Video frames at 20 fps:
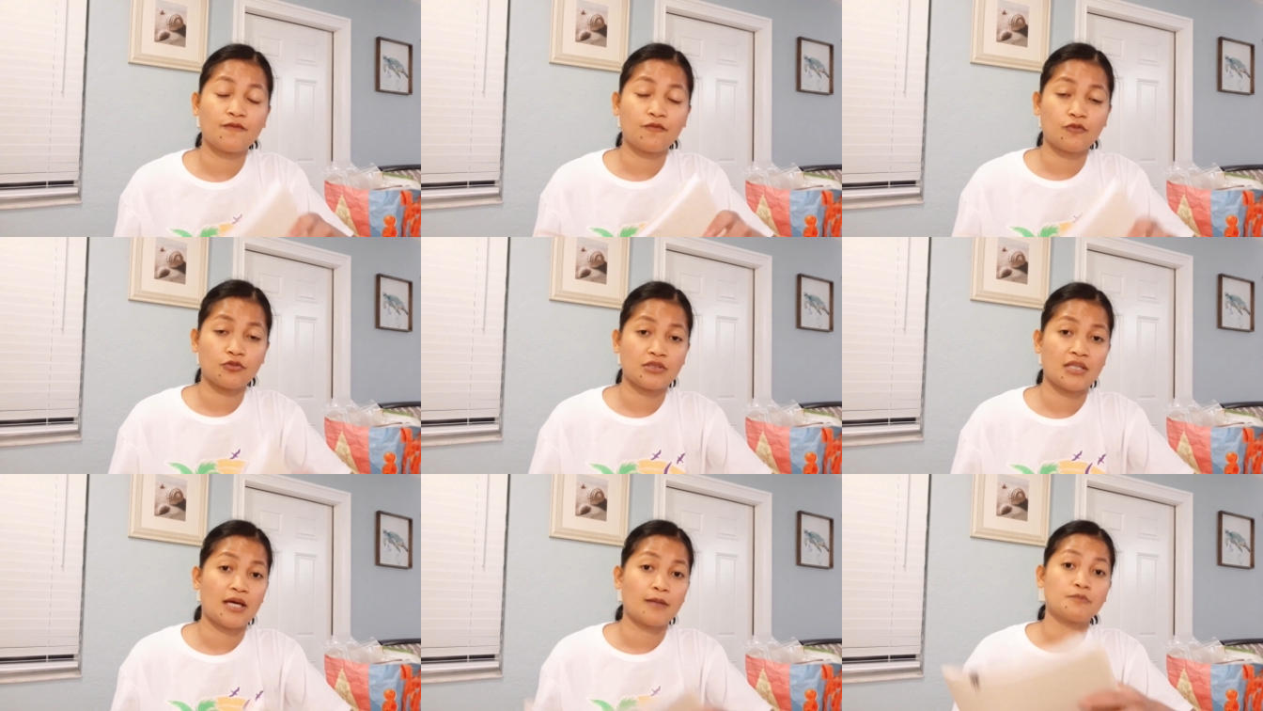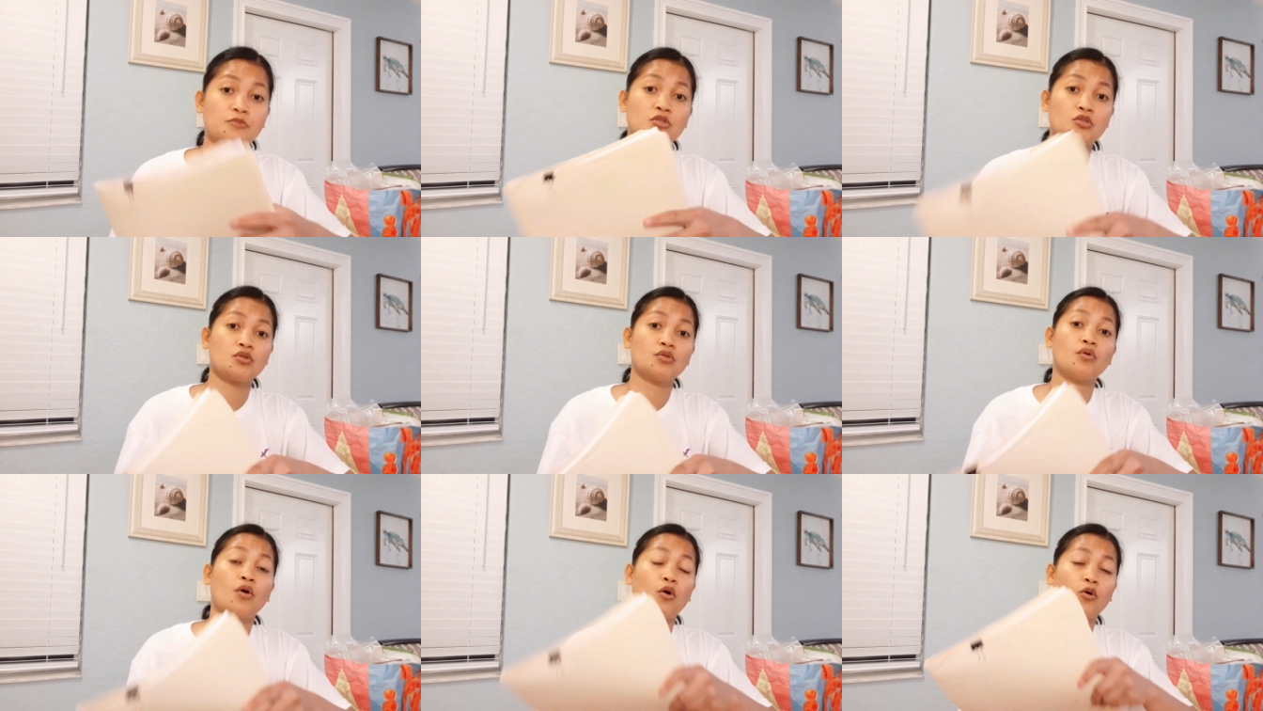for them
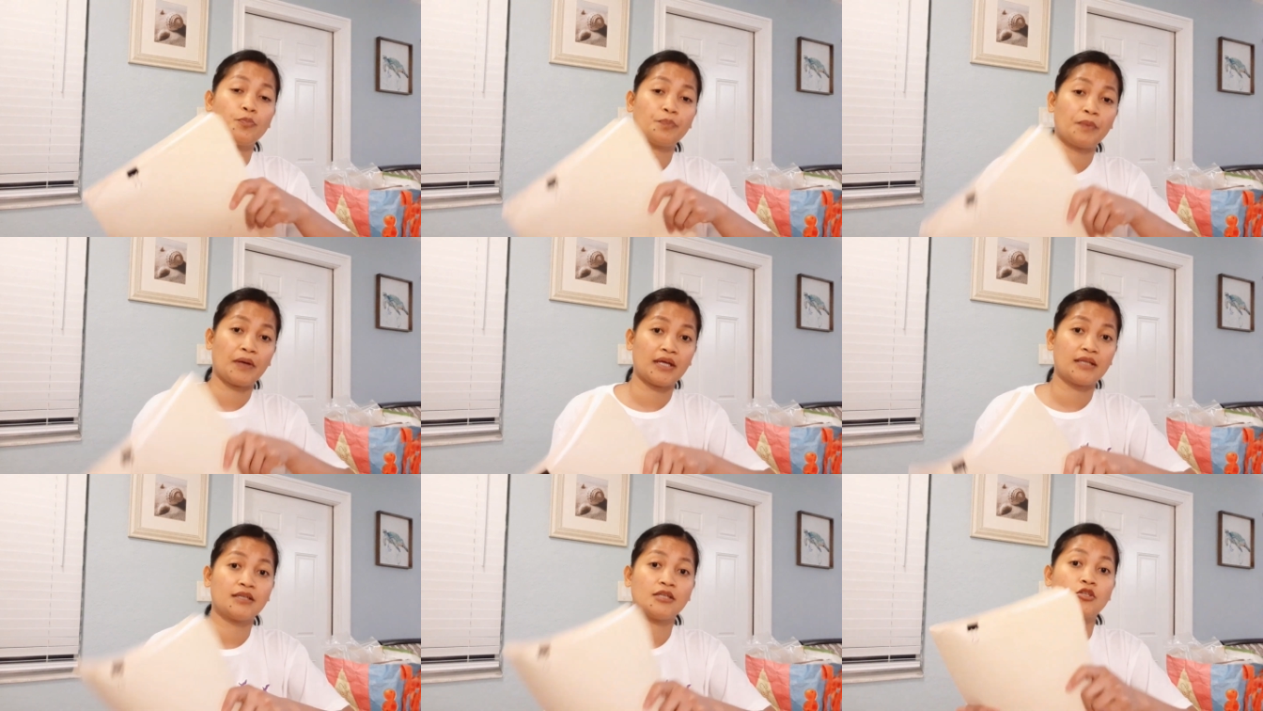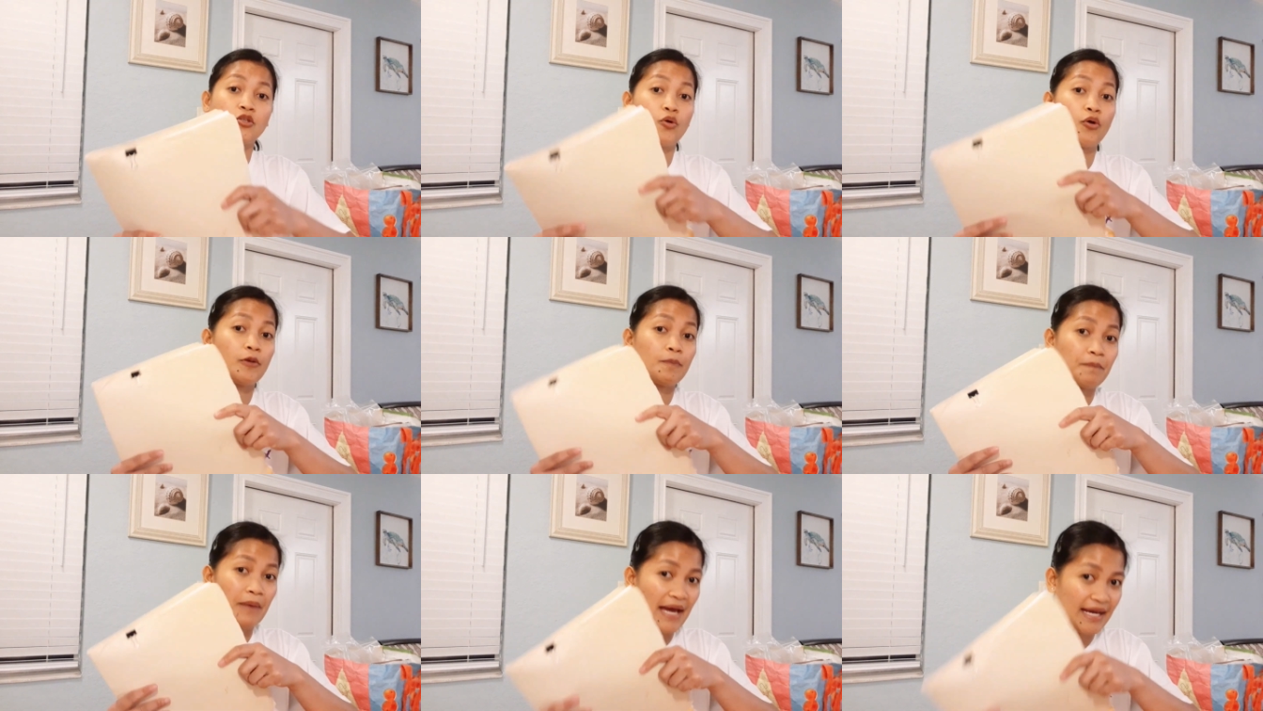to open
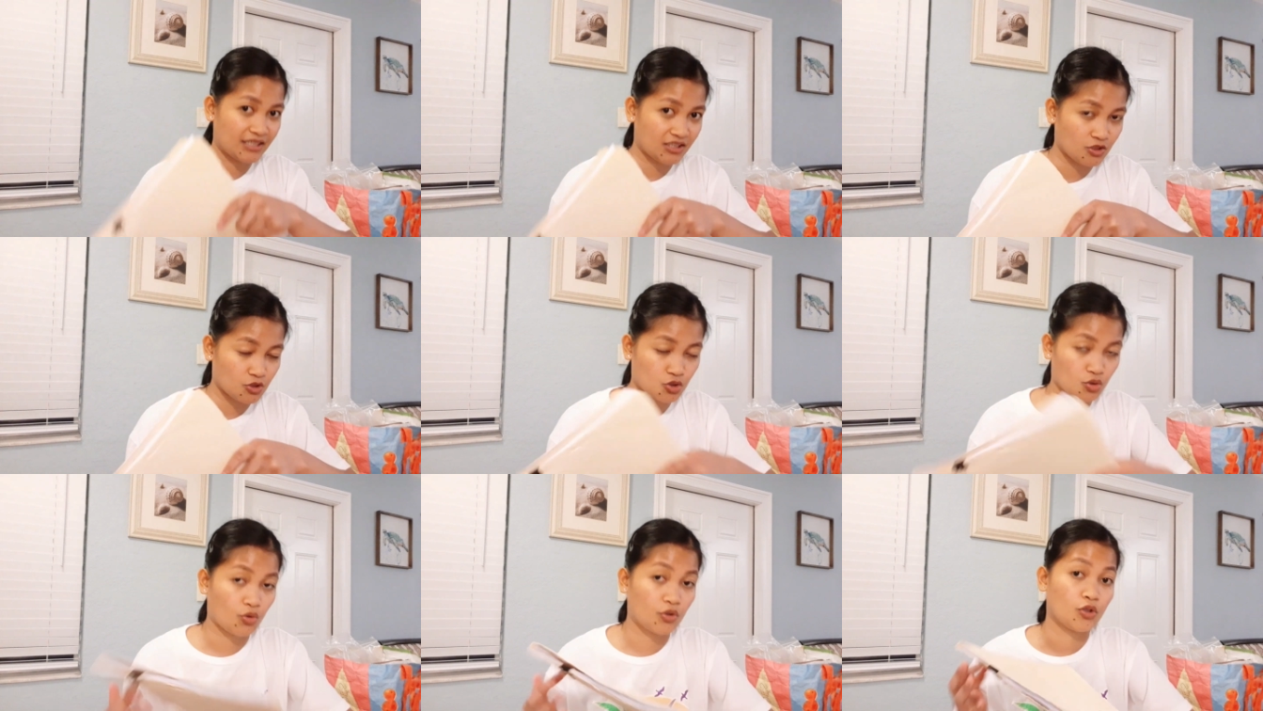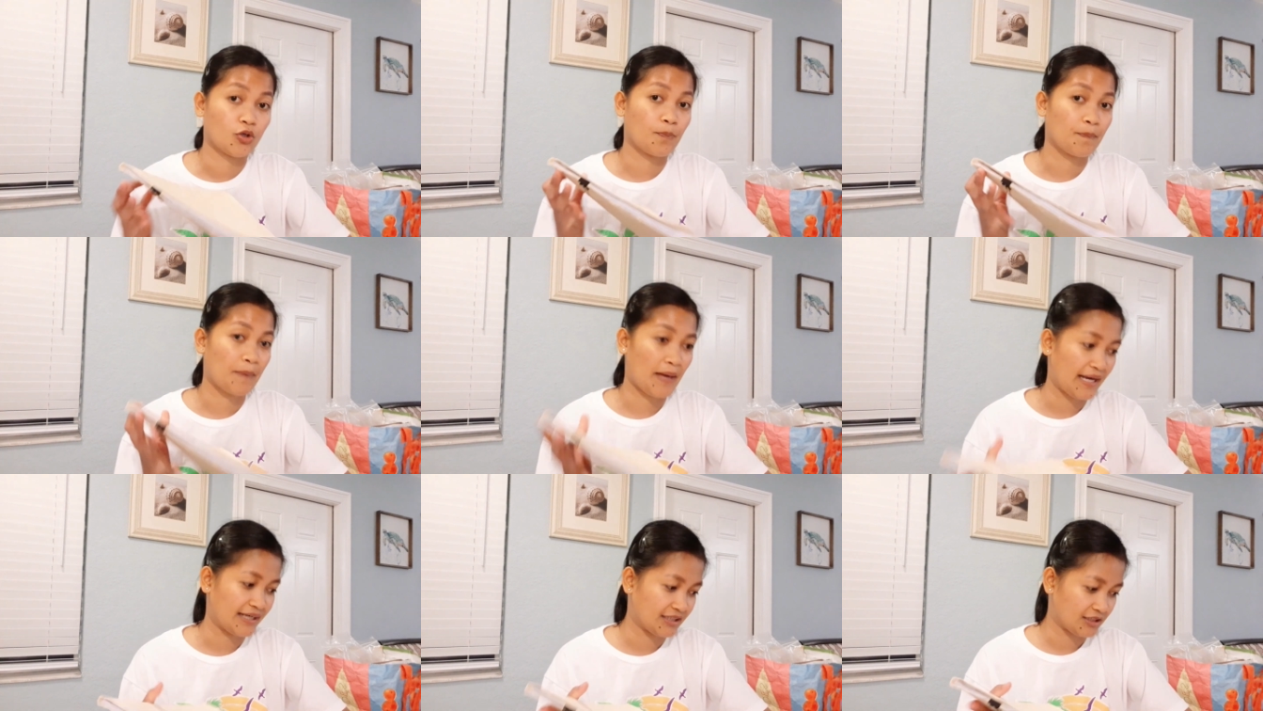your package or your
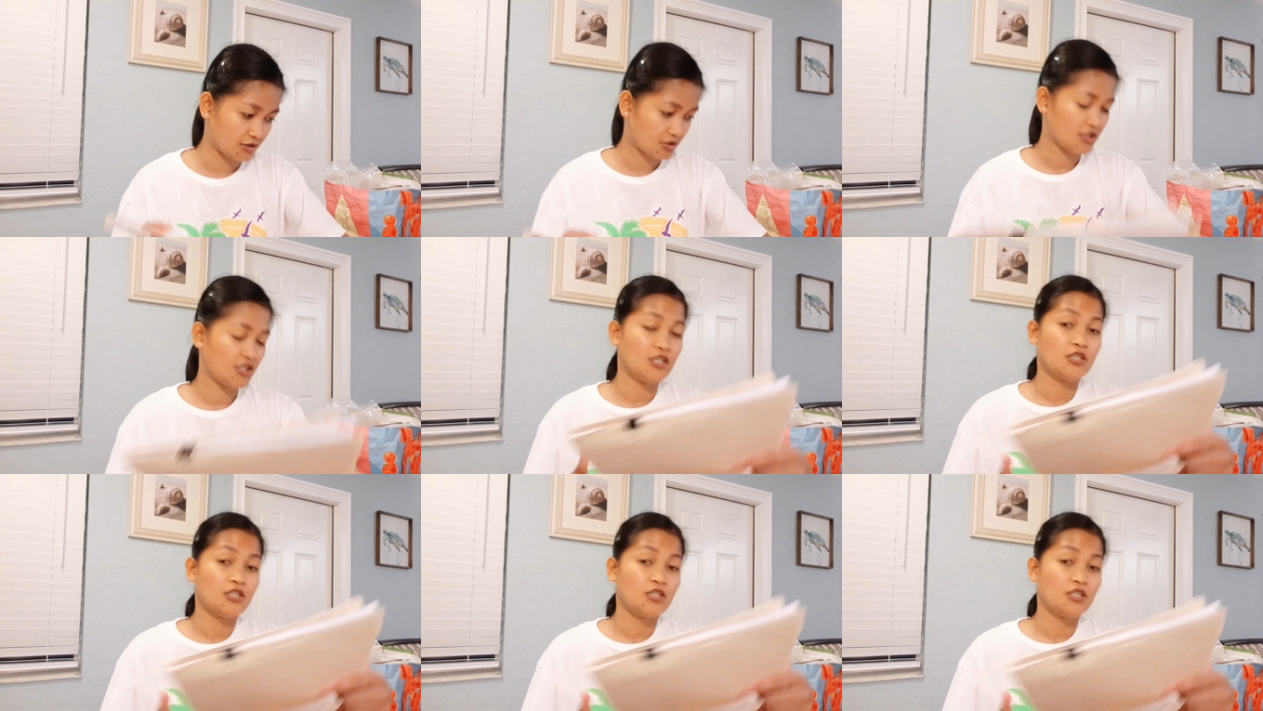package.